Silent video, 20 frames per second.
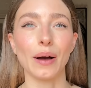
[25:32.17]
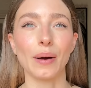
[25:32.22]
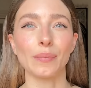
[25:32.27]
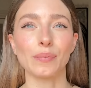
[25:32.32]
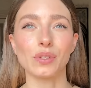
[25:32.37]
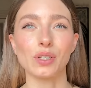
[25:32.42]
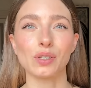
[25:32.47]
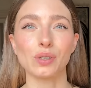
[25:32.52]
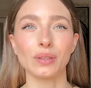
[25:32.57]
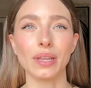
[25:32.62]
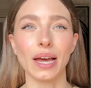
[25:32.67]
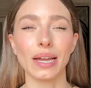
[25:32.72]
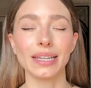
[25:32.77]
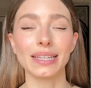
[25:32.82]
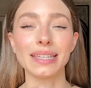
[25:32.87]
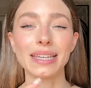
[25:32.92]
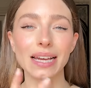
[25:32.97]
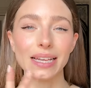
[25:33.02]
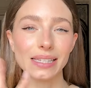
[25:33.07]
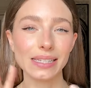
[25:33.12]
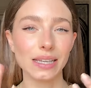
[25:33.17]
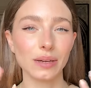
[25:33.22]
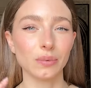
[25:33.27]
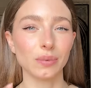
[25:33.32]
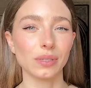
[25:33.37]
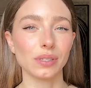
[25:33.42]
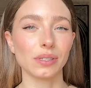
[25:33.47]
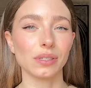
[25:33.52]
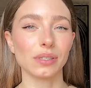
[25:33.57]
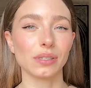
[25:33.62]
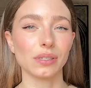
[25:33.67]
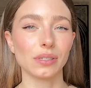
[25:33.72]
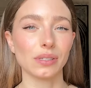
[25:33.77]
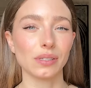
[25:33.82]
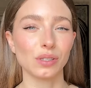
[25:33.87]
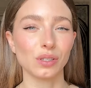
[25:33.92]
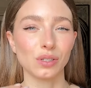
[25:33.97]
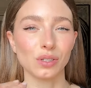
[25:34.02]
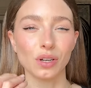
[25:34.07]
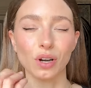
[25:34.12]
So that, yes, I was
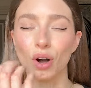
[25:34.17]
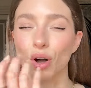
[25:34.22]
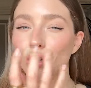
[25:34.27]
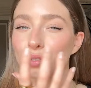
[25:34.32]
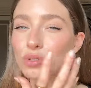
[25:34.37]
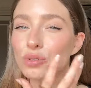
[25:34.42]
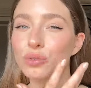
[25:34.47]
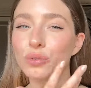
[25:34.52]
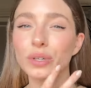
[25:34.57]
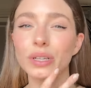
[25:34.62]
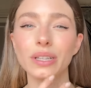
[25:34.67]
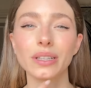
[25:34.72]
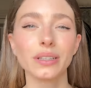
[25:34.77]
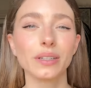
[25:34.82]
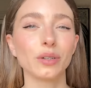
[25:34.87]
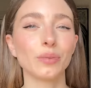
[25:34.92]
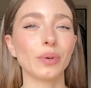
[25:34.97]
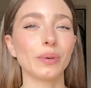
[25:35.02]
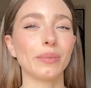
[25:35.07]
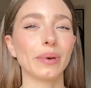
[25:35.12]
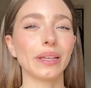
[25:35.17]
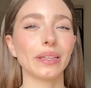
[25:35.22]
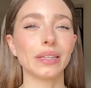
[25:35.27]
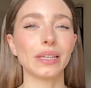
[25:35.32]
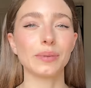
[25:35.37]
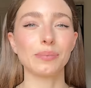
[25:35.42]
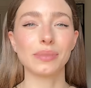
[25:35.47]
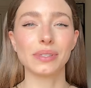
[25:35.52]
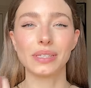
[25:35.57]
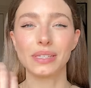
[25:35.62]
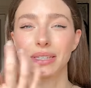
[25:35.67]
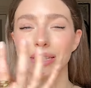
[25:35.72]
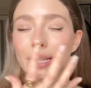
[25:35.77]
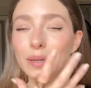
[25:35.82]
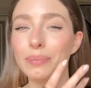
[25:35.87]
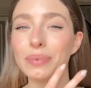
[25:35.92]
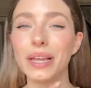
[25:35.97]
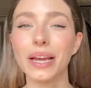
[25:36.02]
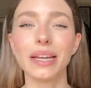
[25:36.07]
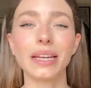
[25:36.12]
contouring a little bit my lips,
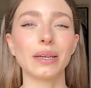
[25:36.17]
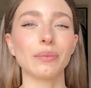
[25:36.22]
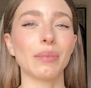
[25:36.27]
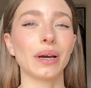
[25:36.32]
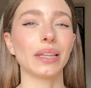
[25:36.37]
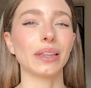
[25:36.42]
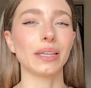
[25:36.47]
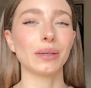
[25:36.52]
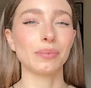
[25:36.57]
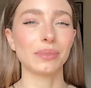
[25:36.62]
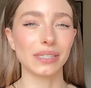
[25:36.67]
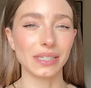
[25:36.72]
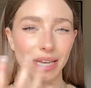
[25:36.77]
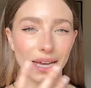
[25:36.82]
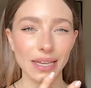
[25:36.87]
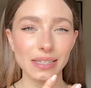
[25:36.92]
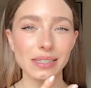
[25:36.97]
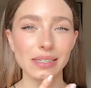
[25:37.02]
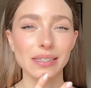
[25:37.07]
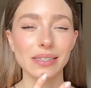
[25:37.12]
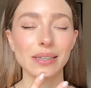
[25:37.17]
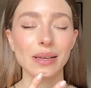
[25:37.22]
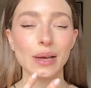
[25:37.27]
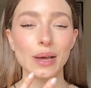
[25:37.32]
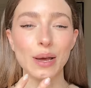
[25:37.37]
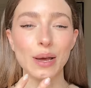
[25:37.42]
lip lining my lips, yes,